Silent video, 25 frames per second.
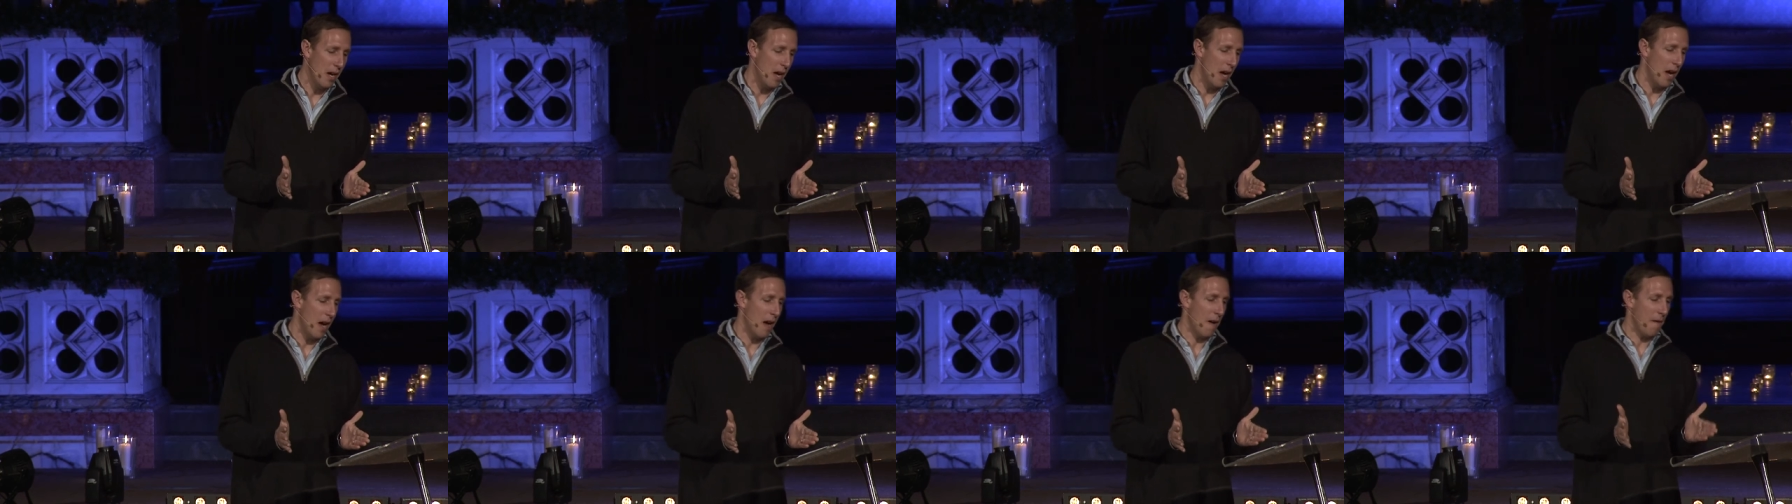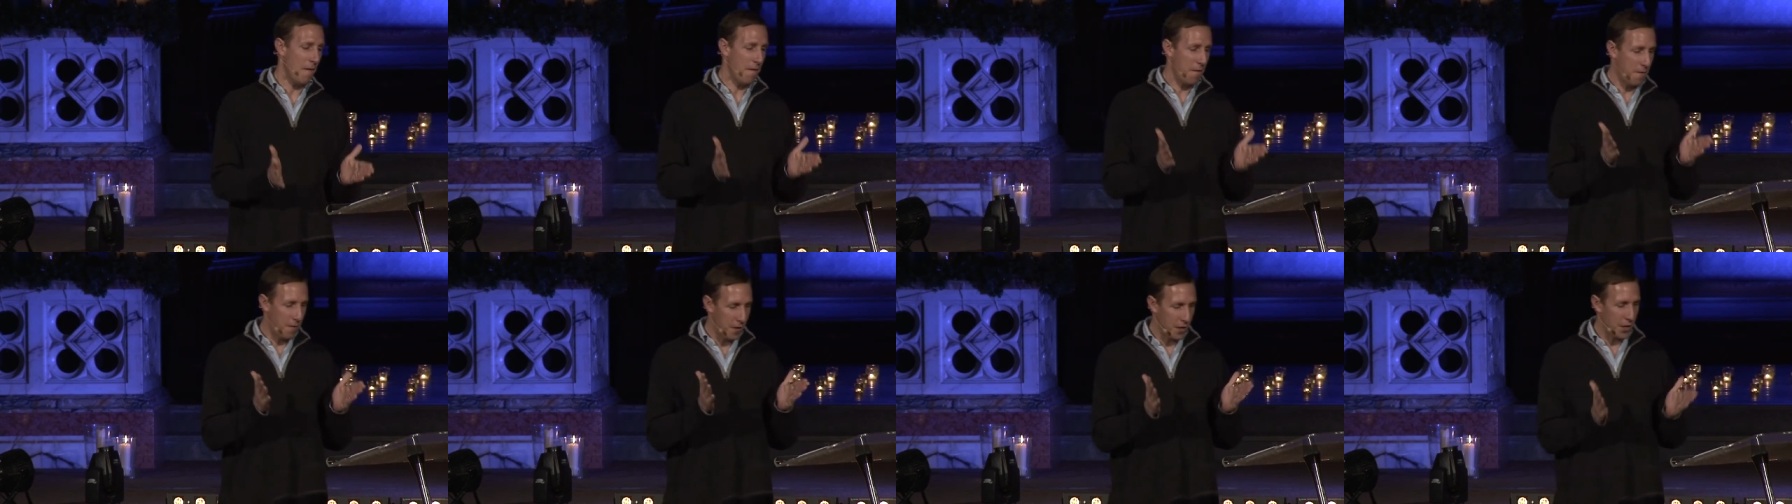uh,
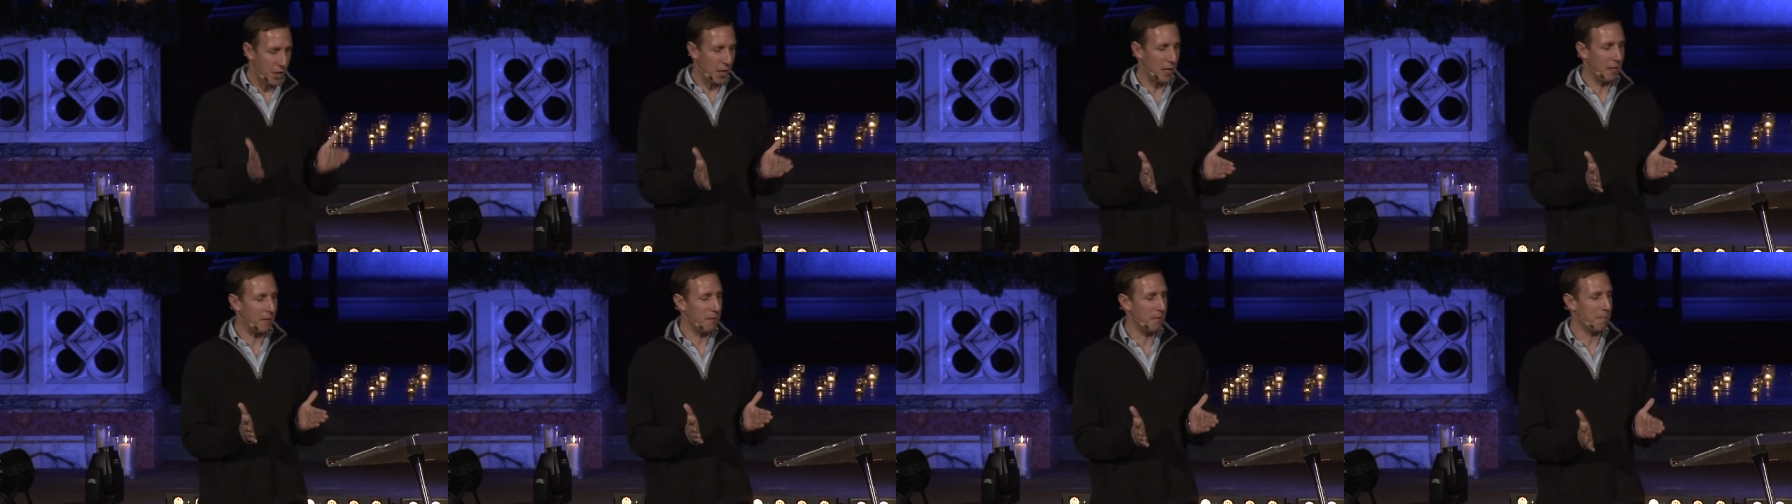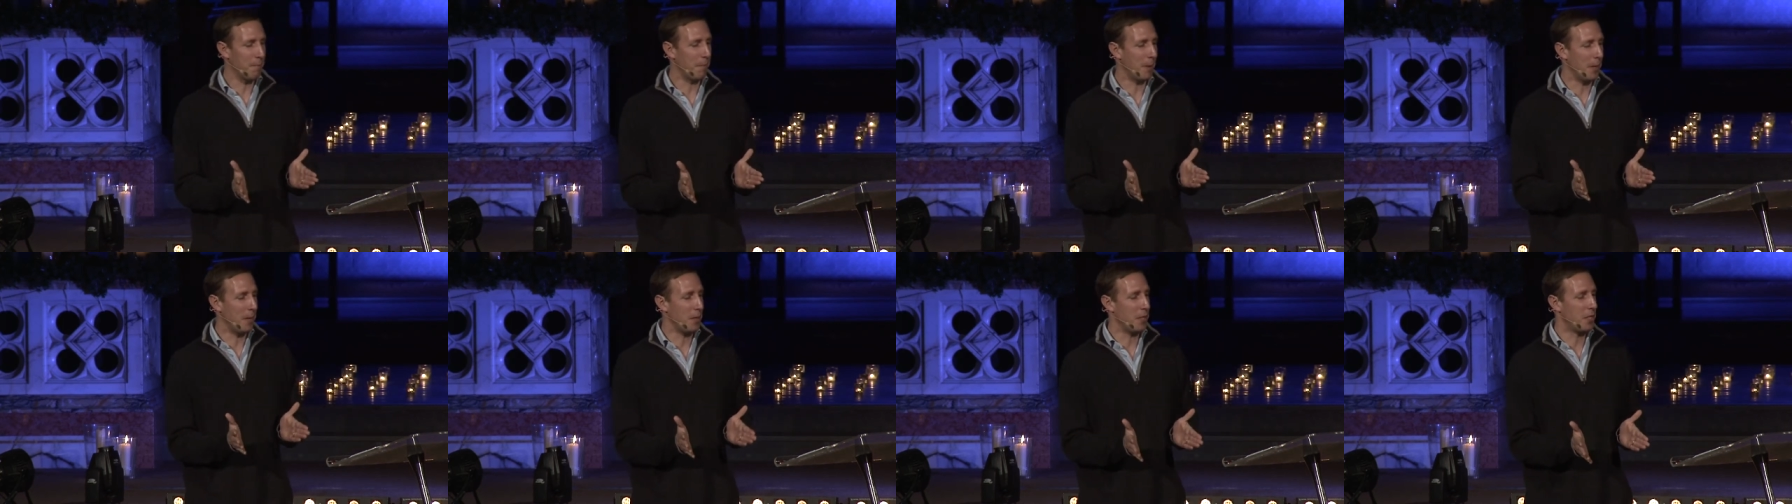fishing
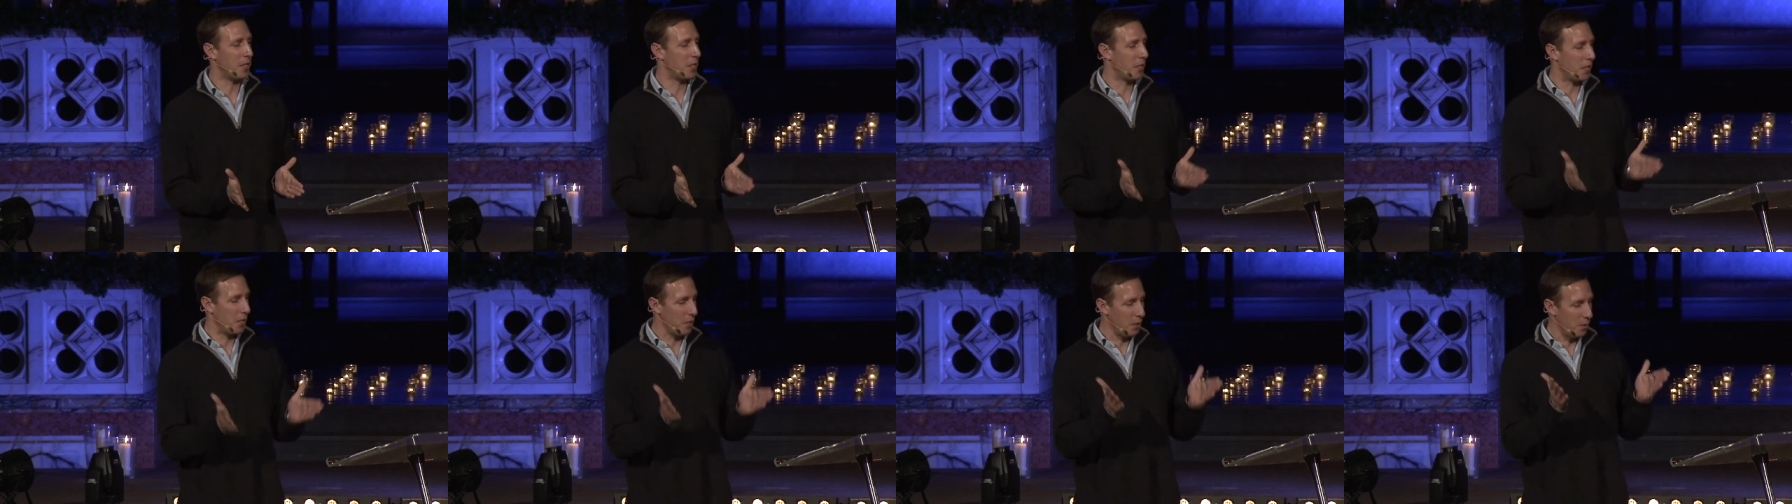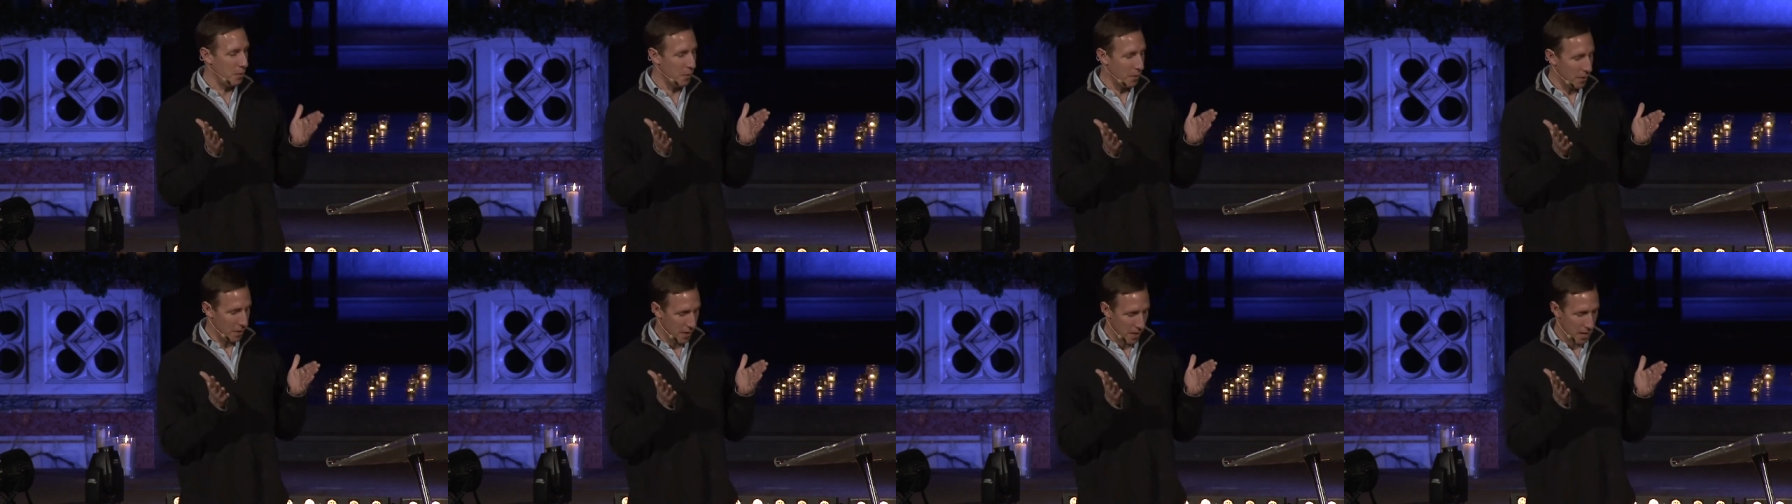boats,
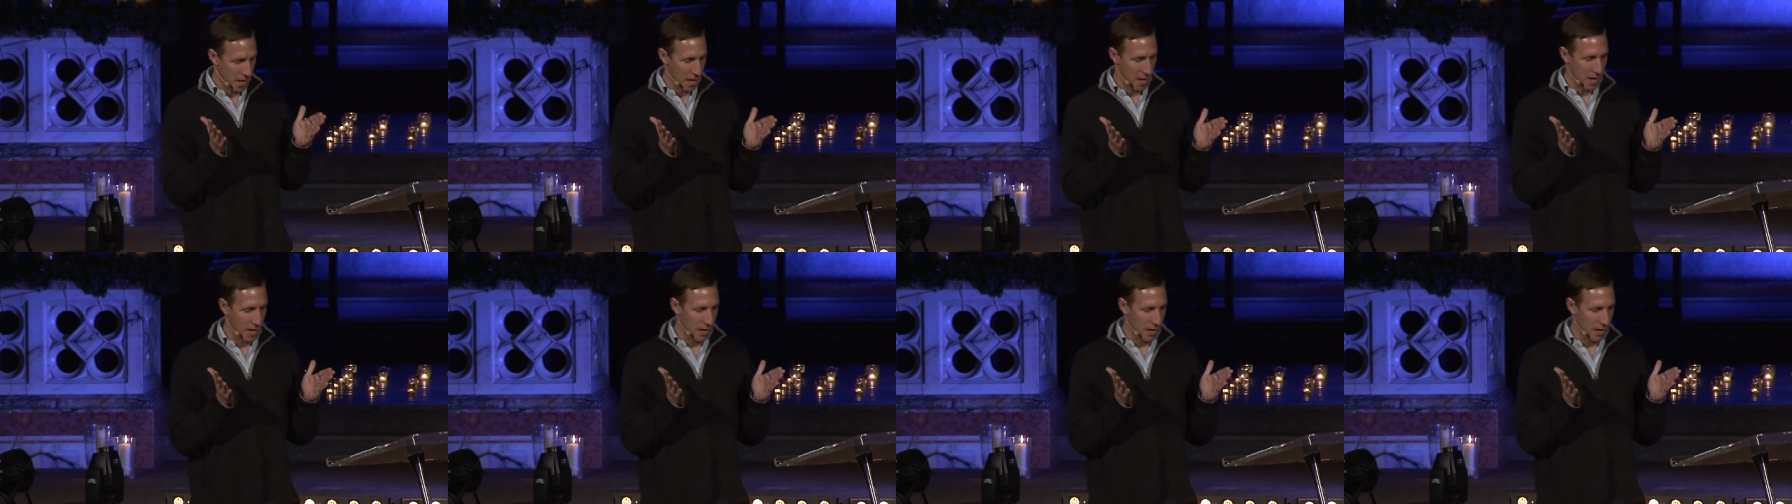two uh,